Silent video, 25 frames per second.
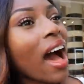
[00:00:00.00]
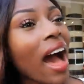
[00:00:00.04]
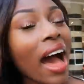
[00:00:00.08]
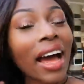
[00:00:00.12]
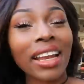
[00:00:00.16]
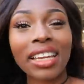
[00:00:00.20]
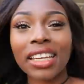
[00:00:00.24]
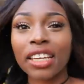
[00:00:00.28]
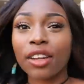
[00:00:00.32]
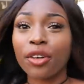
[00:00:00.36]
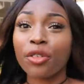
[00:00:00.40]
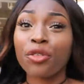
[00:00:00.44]

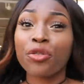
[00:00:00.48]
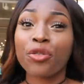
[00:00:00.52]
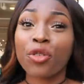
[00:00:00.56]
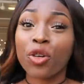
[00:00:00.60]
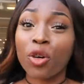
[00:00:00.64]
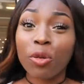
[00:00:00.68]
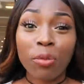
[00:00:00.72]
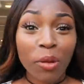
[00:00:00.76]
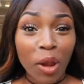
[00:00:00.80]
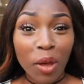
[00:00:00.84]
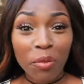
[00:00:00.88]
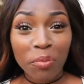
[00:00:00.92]
I did a
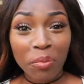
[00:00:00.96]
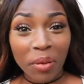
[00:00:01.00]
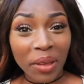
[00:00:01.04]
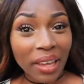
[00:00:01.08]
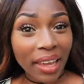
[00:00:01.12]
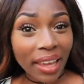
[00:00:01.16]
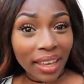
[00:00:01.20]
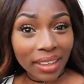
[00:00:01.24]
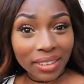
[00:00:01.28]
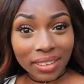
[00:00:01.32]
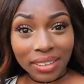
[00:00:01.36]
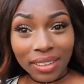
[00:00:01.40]
full-blown
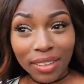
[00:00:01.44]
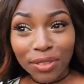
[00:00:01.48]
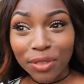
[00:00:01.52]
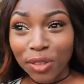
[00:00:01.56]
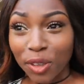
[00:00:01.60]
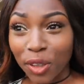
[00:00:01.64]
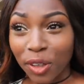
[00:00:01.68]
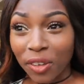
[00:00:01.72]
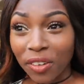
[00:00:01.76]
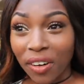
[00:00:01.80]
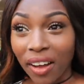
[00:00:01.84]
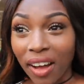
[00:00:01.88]
beat in
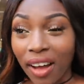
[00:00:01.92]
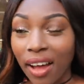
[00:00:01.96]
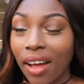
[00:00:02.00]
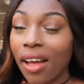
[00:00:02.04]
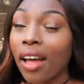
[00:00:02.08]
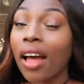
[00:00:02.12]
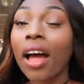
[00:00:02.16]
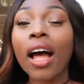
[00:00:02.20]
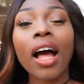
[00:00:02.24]
Sephora.